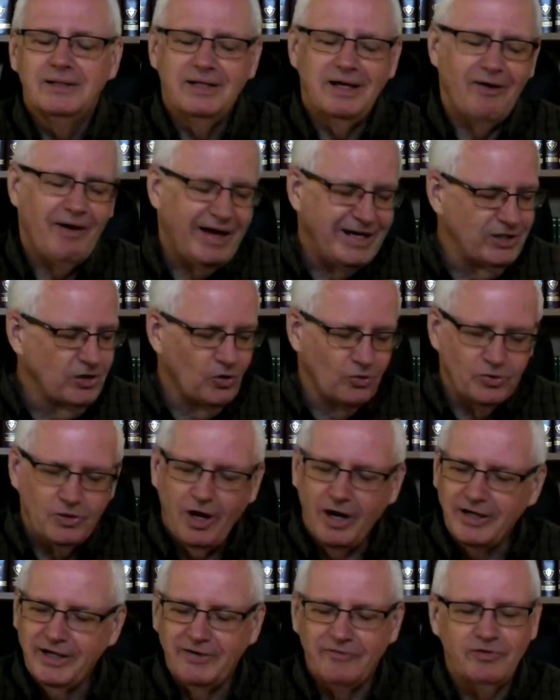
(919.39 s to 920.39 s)
Now, I know
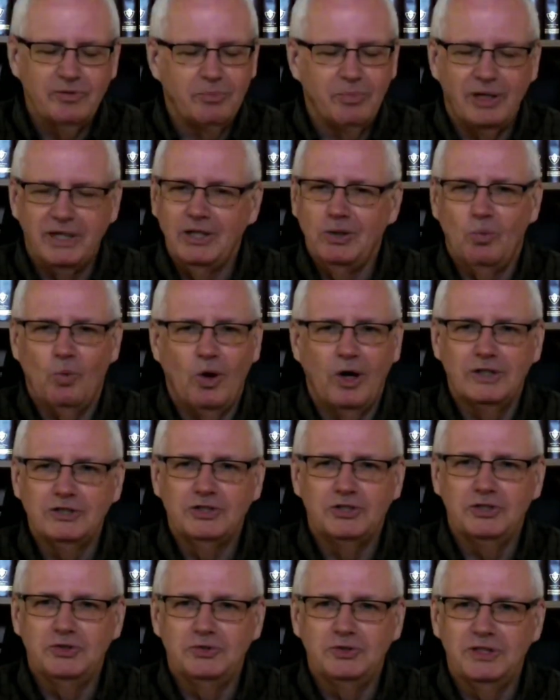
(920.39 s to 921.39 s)
not everybody
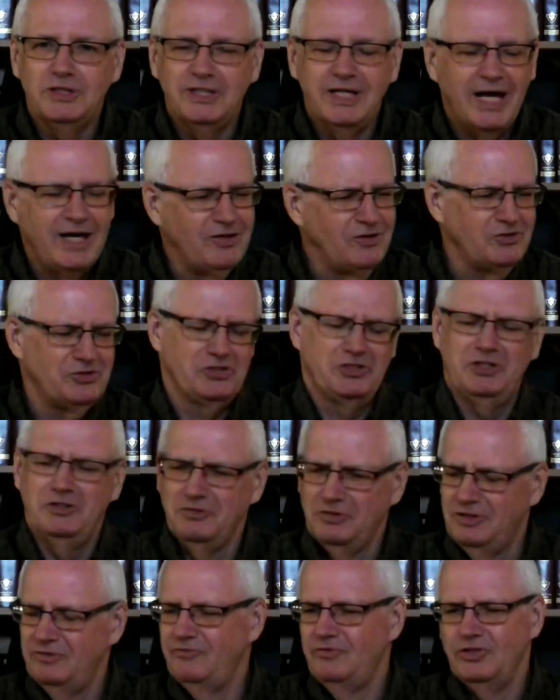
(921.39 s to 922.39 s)
wants to today. There's
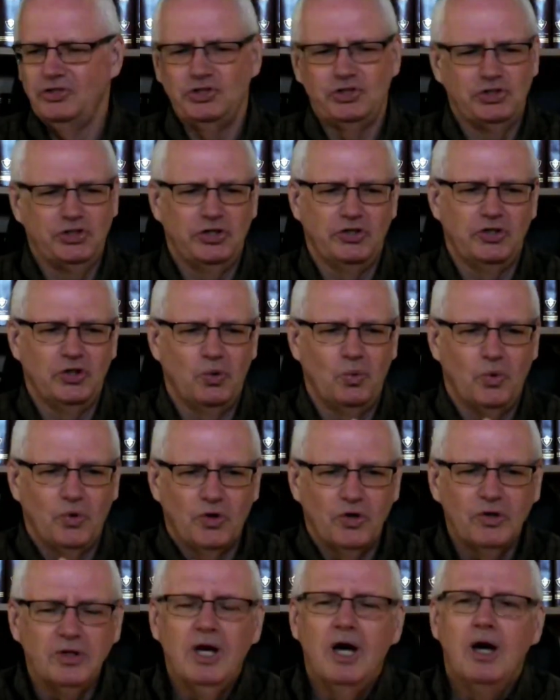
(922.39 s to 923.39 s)
still division in the
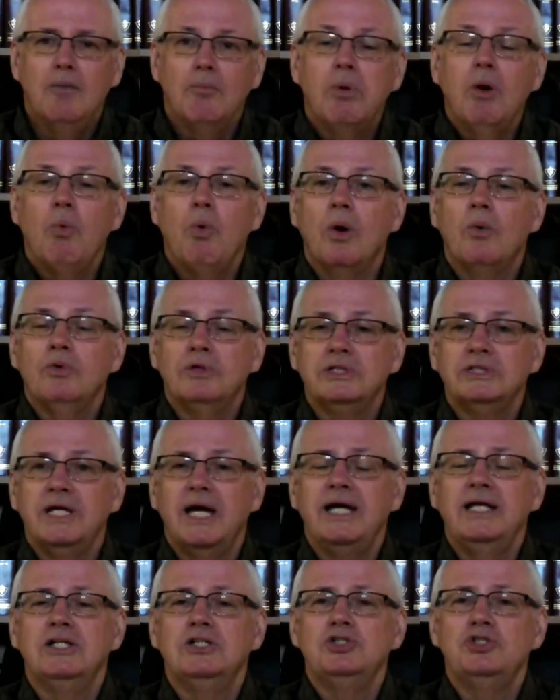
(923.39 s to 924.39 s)
world. But what we're
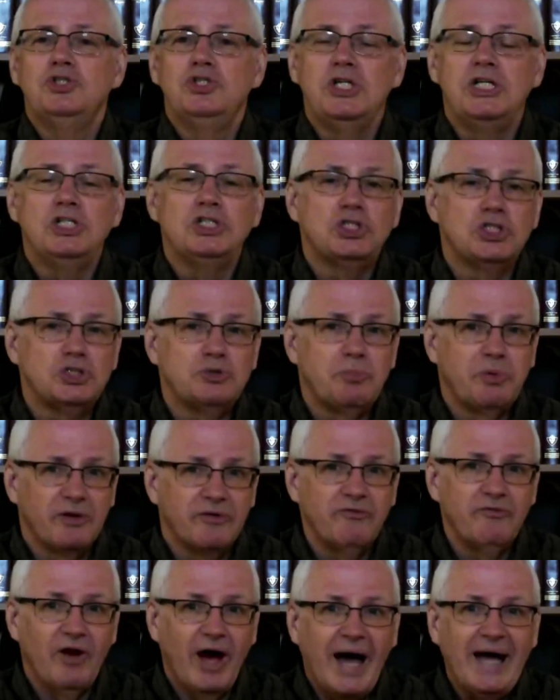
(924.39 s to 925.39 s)
saying is Jesus
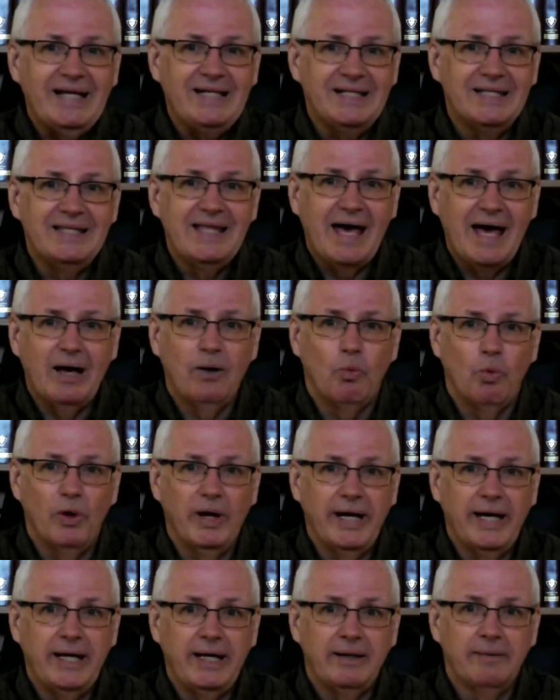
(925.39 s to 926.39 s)
provided that
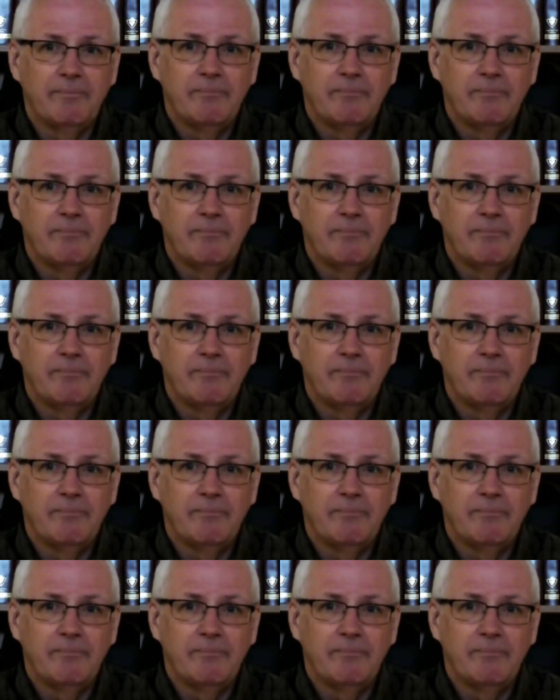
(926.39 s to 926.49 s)
way.